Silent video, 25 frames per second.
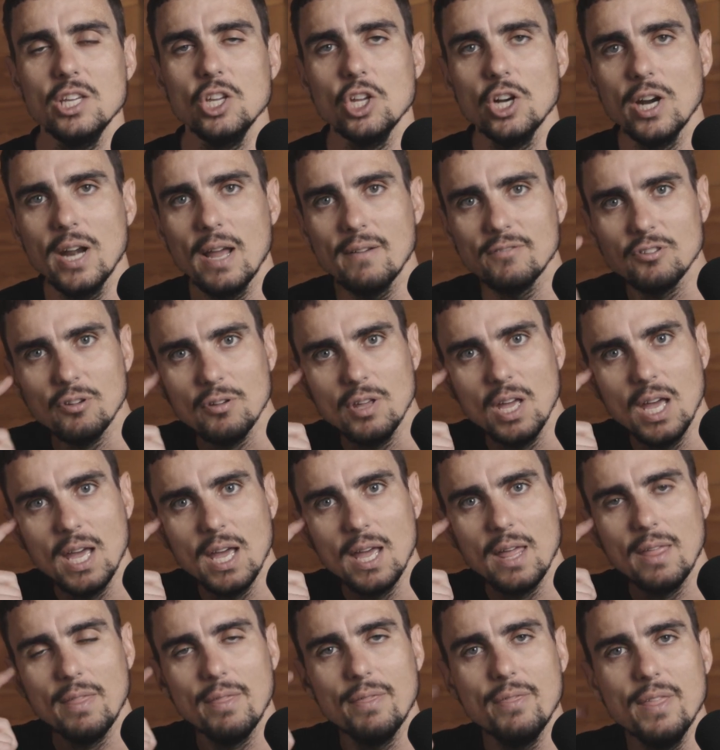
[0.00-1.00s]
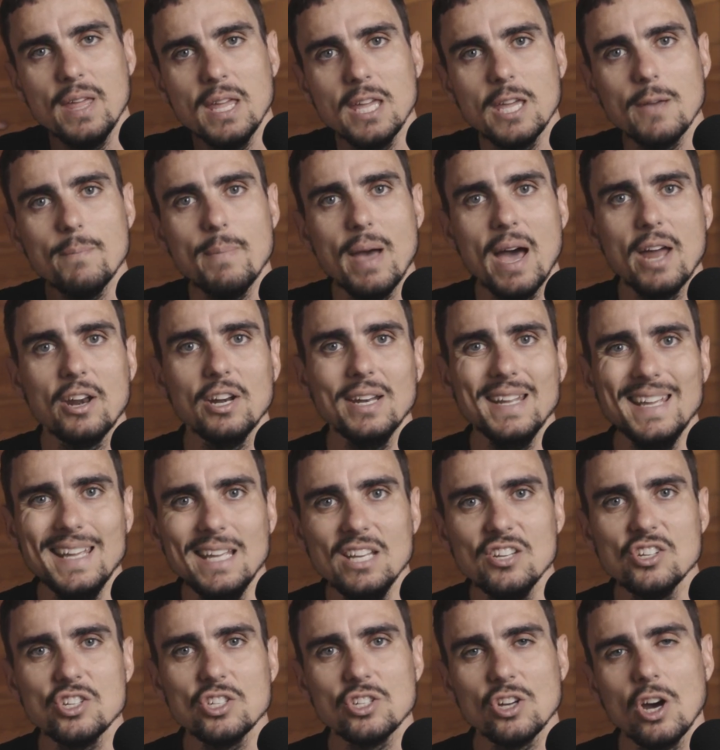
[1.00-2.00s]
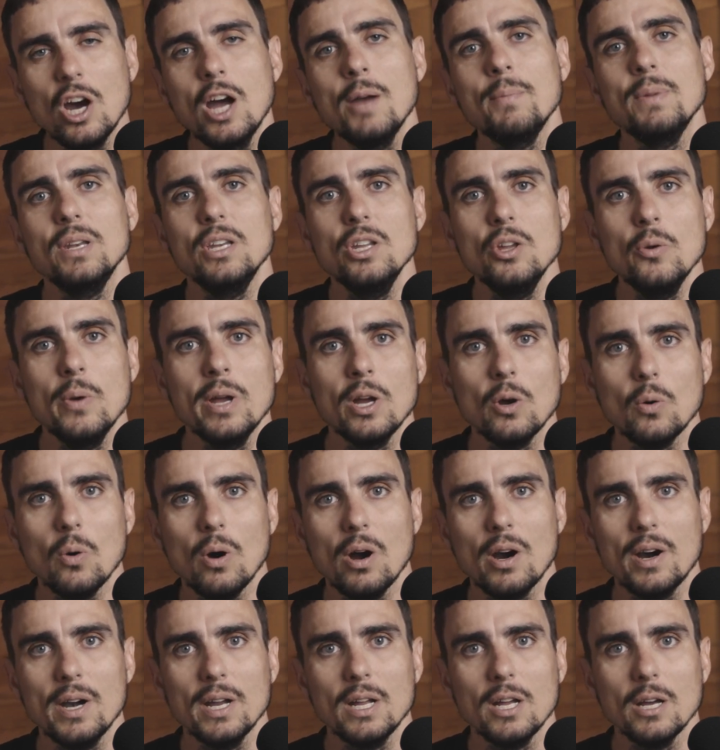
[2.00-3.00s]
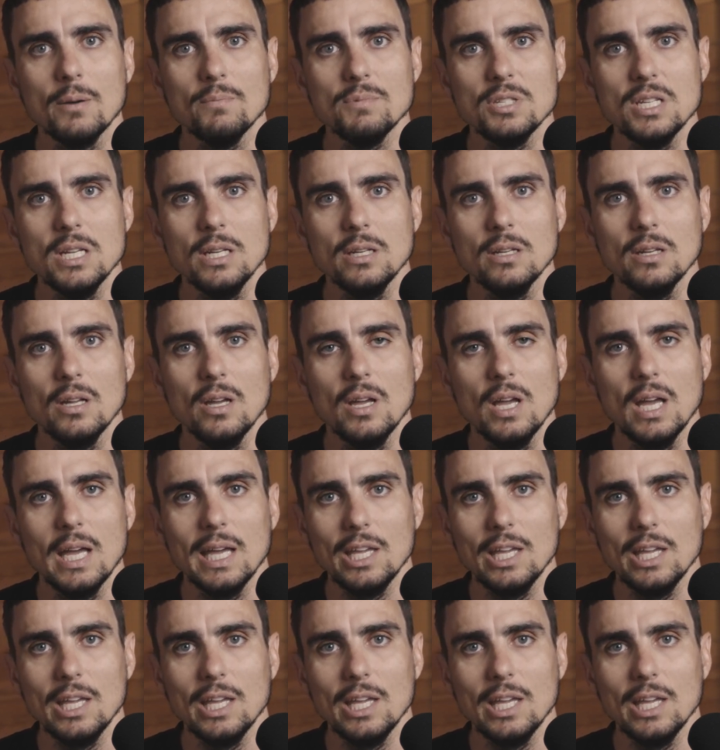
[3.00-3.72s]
You don't have to think about it each time a new inquiry comes in.